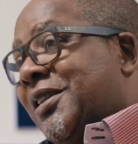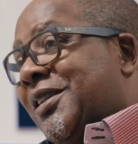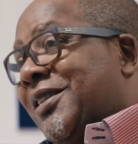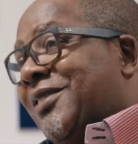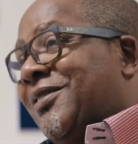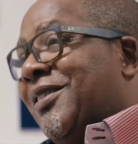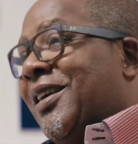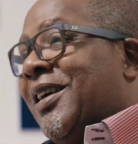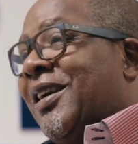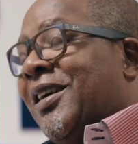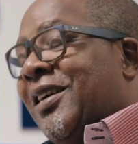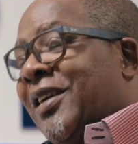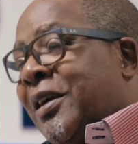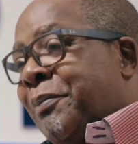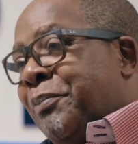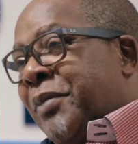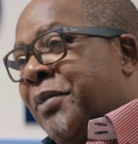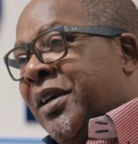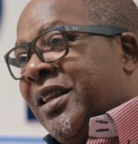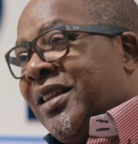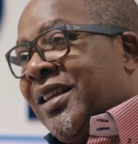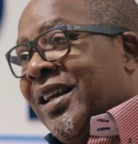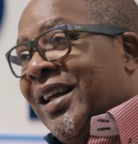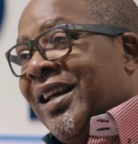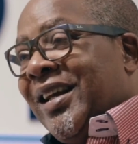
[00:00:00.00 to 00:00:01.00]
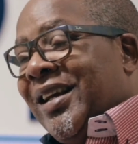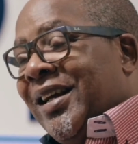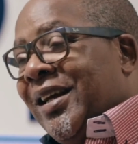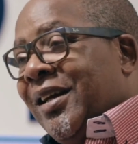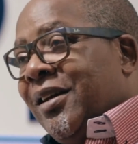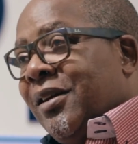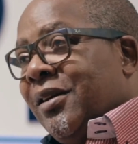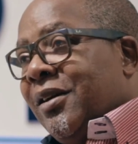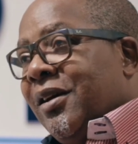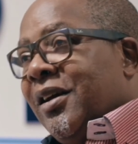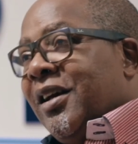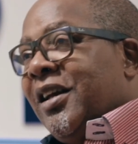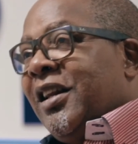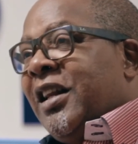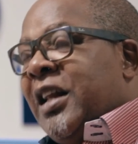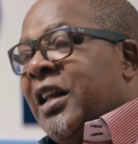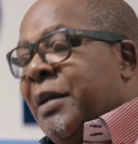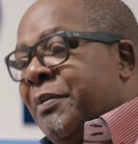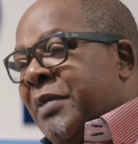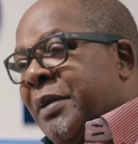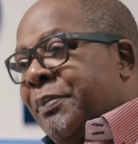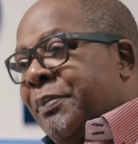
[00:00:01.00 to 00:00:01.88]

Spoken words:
rather than be thinking, let me